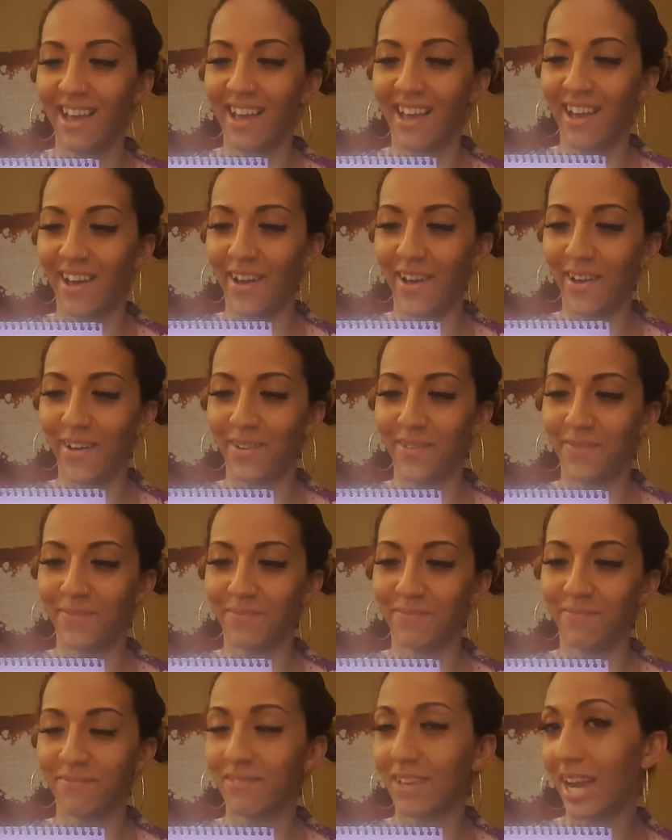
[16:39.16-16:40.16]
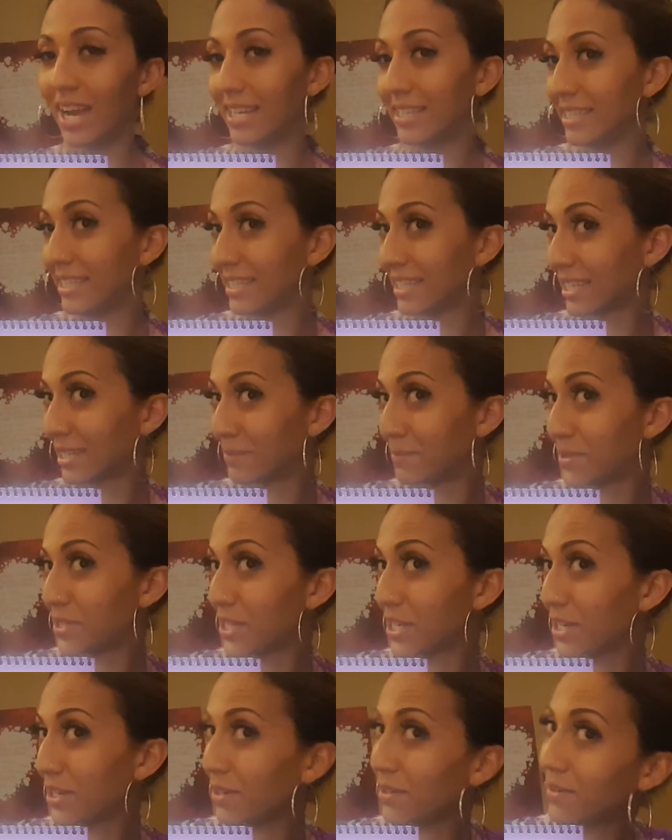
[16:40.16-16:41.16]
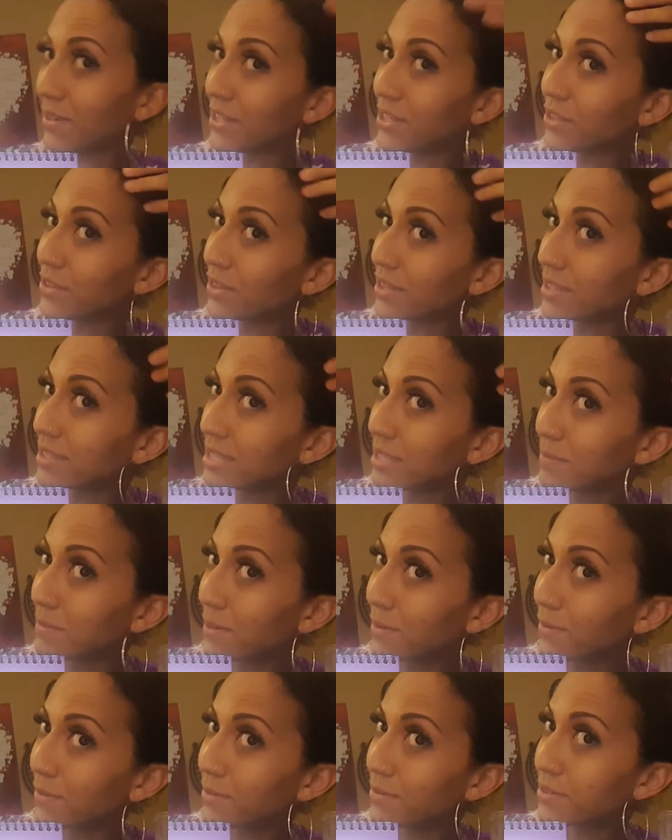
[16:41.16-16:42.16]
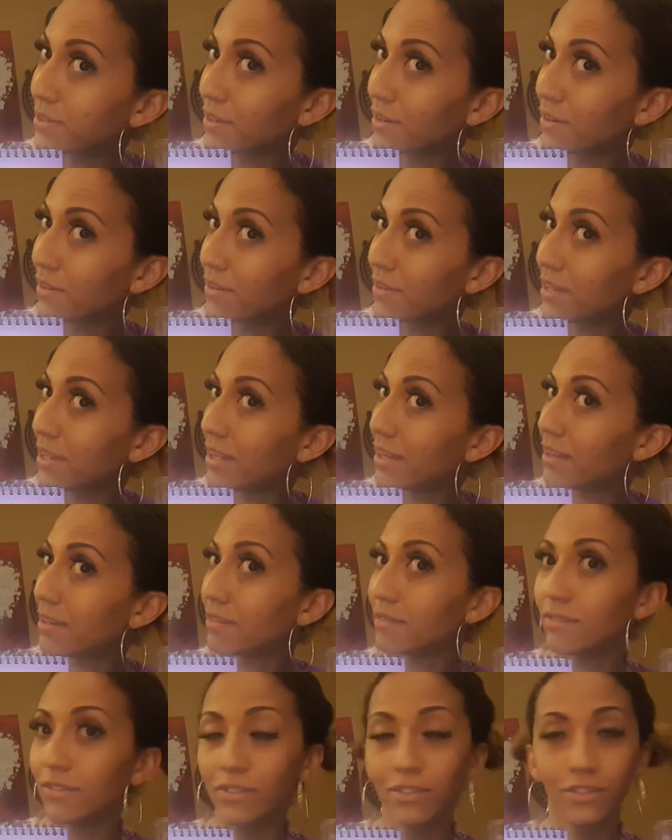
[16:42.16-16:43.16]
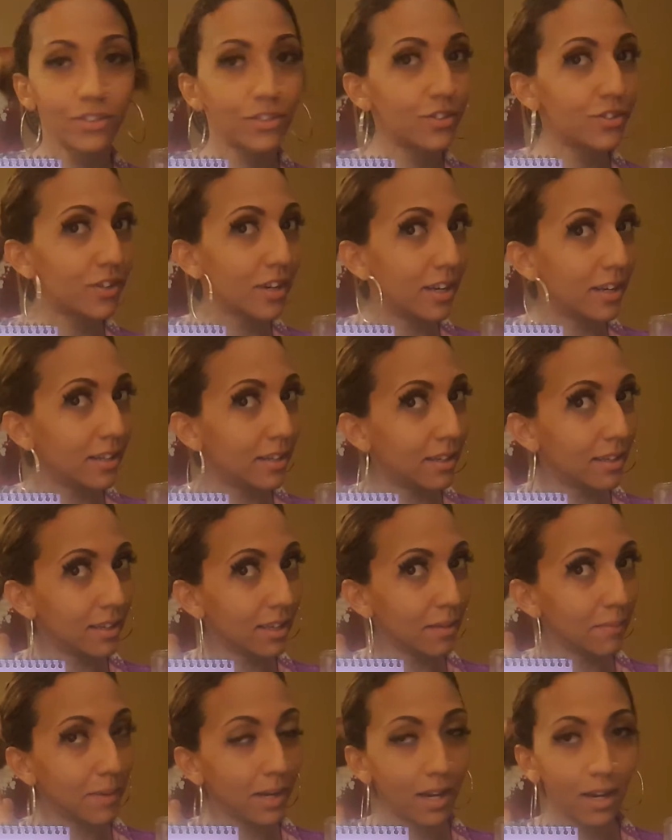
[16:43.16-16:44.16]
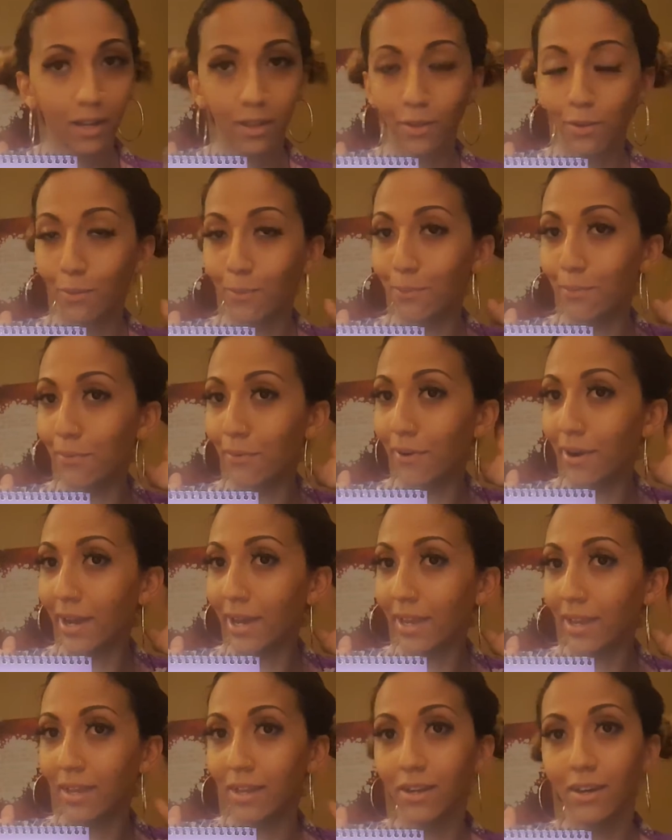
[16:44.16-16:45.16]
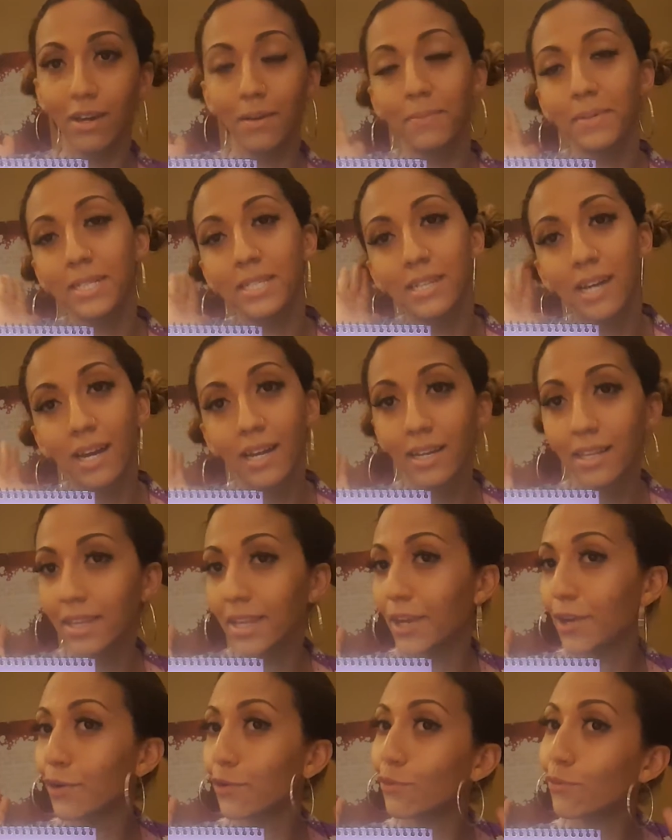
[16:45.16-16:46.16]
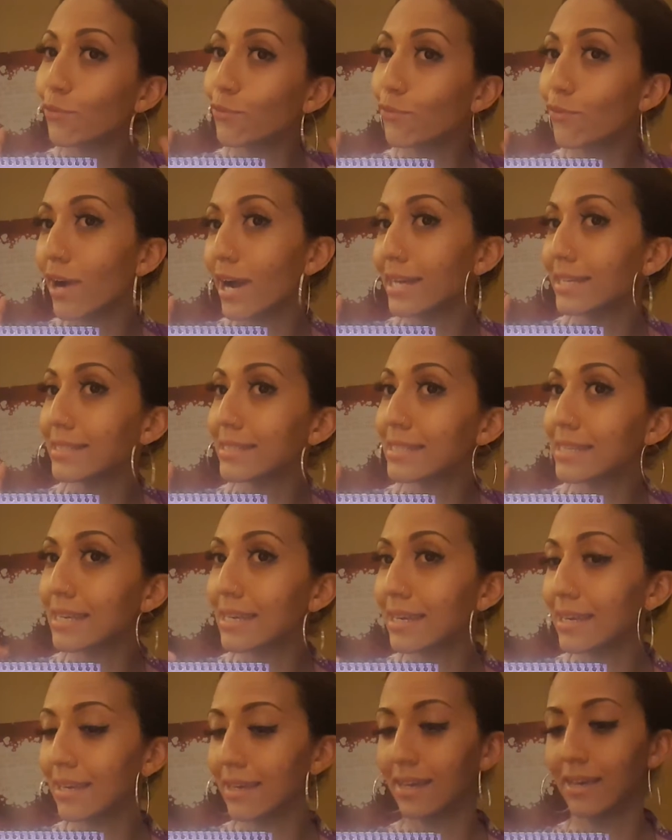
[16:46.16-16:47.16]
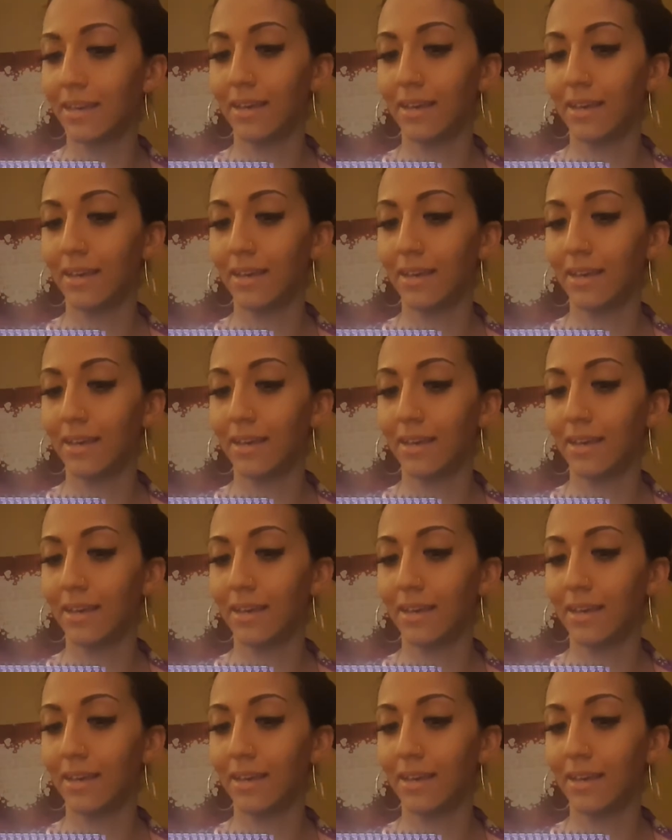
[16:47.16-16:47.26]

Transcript: Um, I need to come see you. As you can see, my roots are growing out. Just trying to give my hair a little break. You know, I'd be dying it like crazy.